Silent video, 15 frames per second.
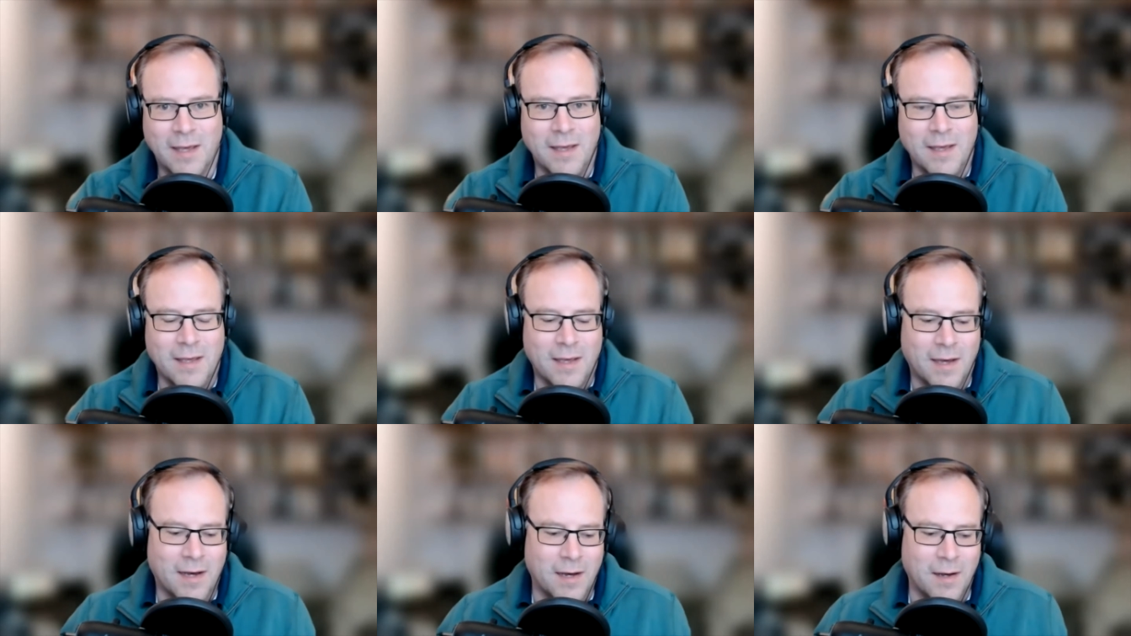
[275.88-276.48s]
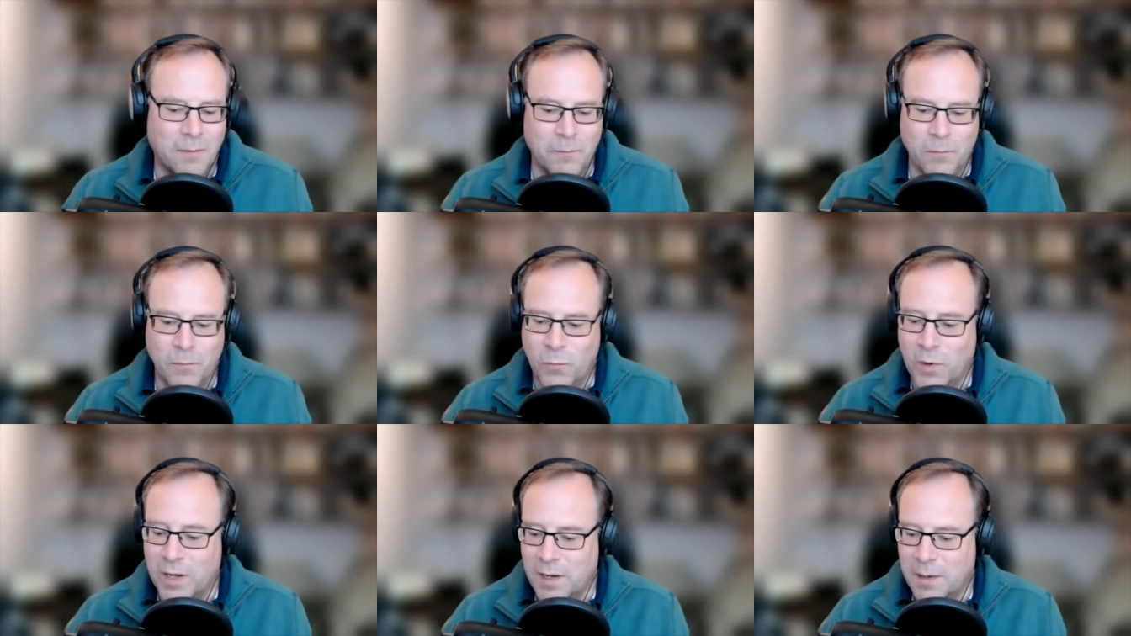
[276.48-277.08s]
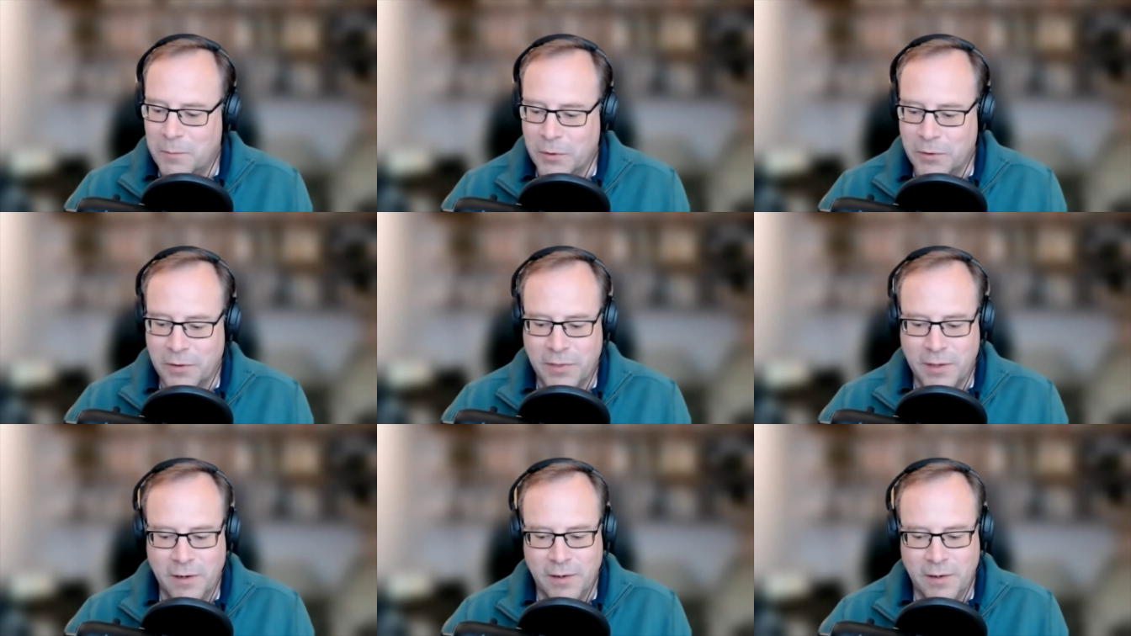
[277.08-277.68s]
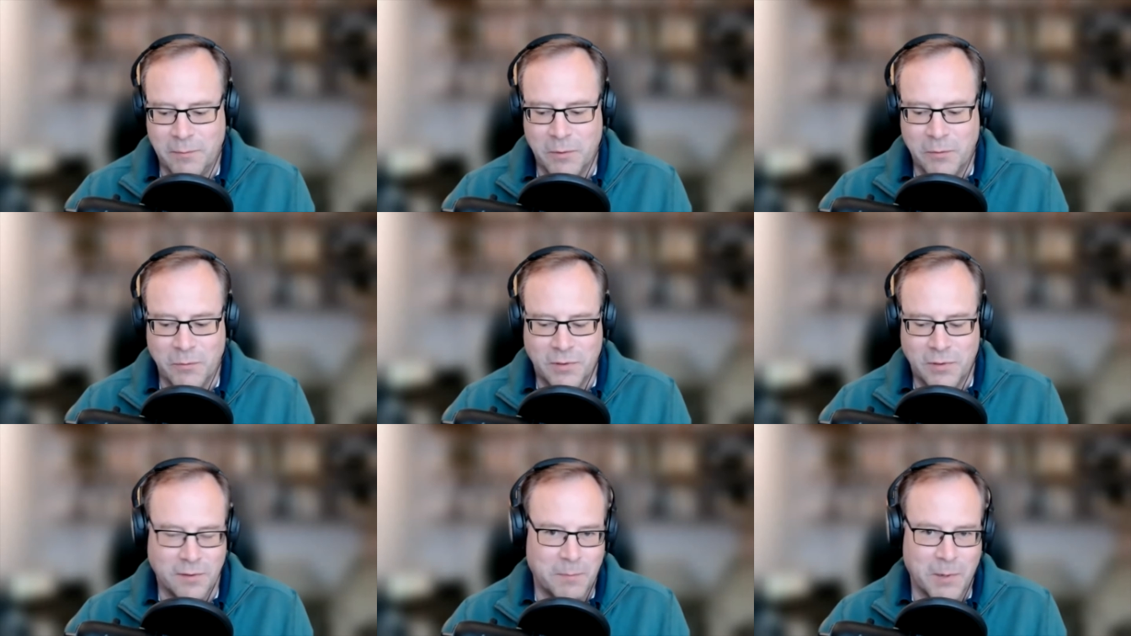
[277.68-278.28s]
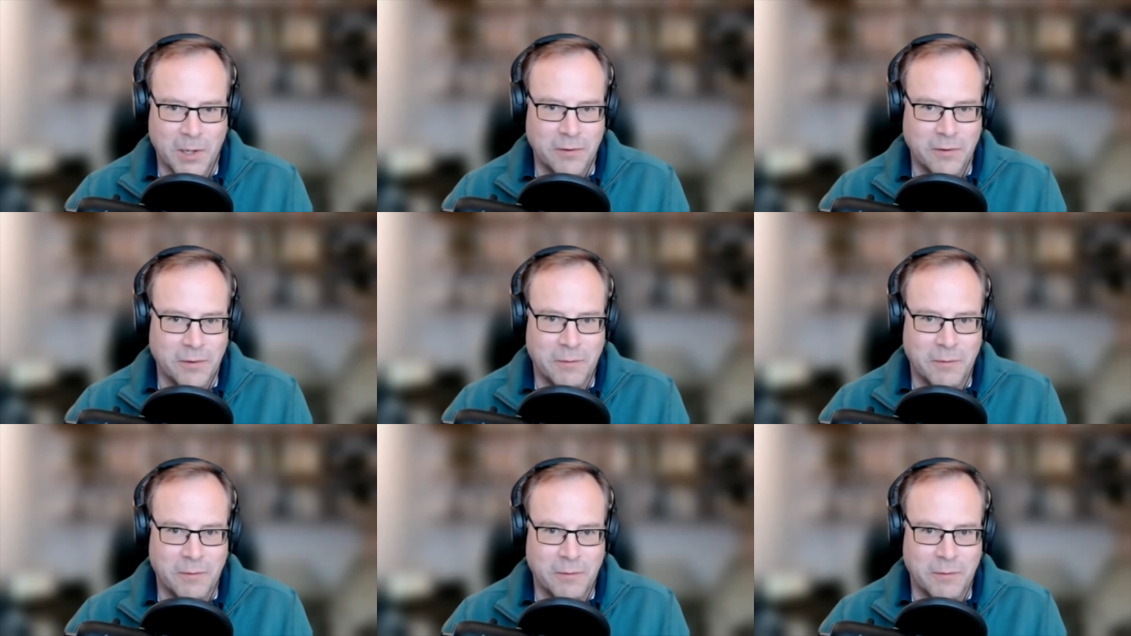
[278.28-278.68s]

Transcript: Um, read up on Ethereum and was just blown away.